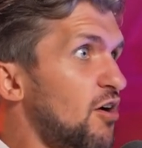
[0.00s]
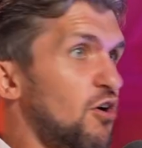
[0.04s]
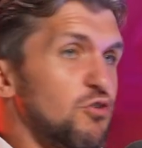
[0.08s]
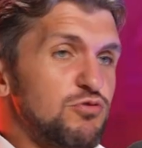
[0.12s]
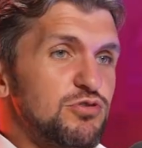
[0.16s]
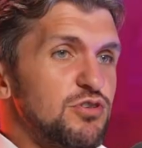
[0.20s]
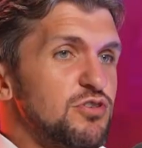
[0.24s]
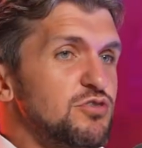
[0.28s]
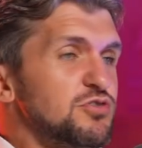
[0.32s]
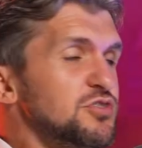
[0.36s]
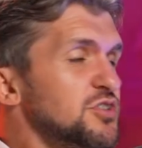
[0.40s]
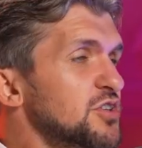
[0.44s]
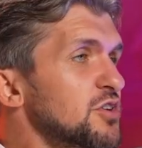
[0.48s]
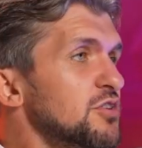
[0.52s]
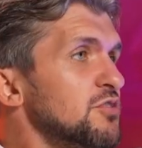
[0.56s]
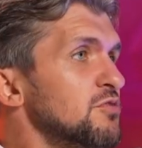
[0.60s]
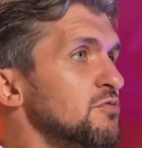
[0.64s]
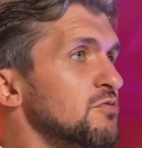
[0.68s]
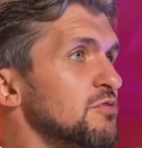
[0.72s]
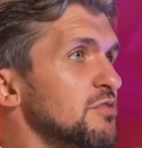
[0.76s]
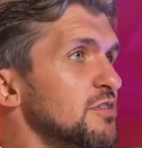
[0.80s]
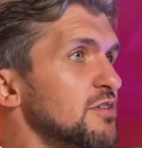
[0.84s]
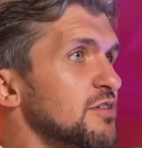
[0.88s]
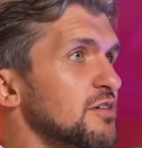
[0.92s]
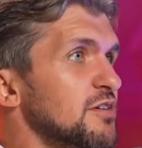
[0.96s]
I'll use
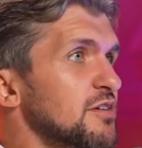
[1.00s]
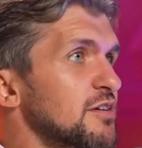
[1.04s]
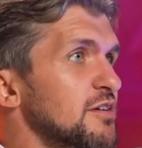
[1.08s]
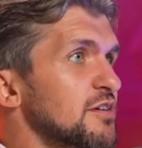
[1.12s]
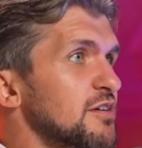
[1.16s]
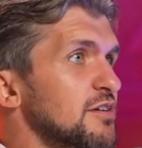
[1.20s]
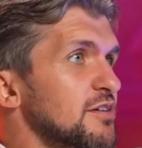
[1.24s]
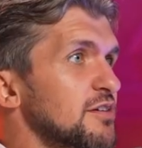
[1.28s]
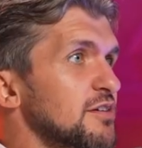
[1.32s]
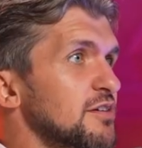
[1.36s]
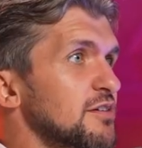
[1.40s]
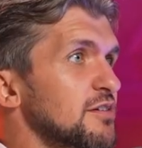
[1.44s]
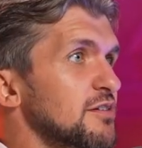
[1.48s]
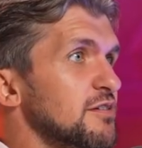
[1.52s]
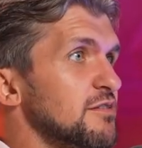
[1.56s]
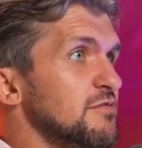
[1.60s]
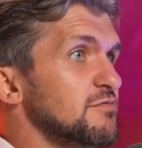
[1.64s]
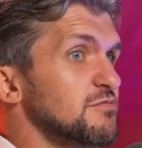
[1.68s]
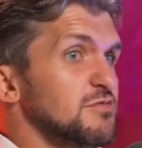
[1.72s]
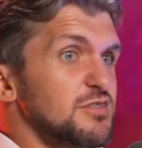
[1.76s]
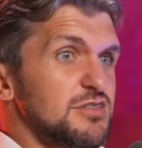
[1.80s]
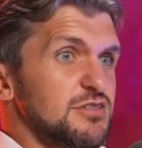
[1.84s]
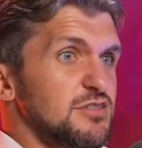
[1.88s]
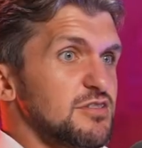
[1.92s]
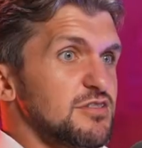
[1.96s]
you
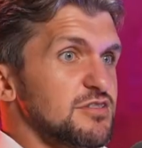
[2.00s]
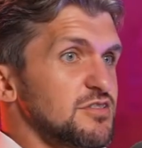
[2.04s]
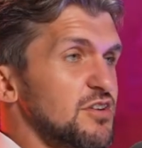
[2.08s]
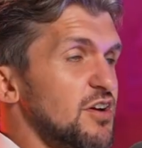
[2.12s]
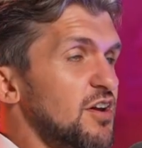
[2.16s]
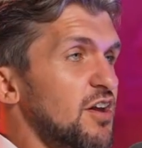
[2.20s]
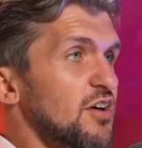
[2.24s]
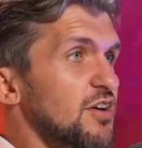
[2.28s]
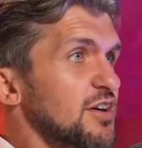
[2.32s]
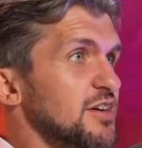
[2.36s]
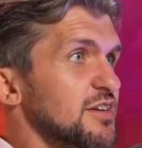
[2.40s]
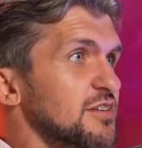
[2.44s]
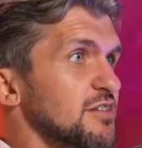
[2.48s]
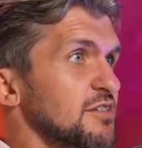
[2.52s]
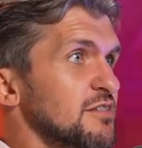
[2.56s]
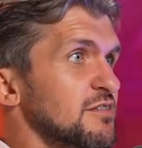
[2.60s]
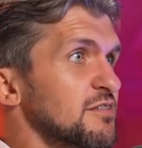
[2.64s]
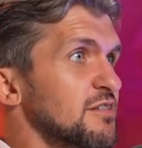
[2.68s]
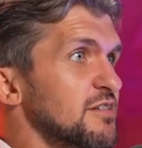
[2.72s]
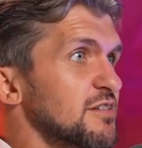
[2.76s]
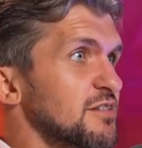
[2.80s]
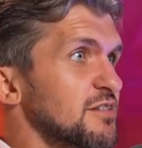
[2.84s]
just because I like you.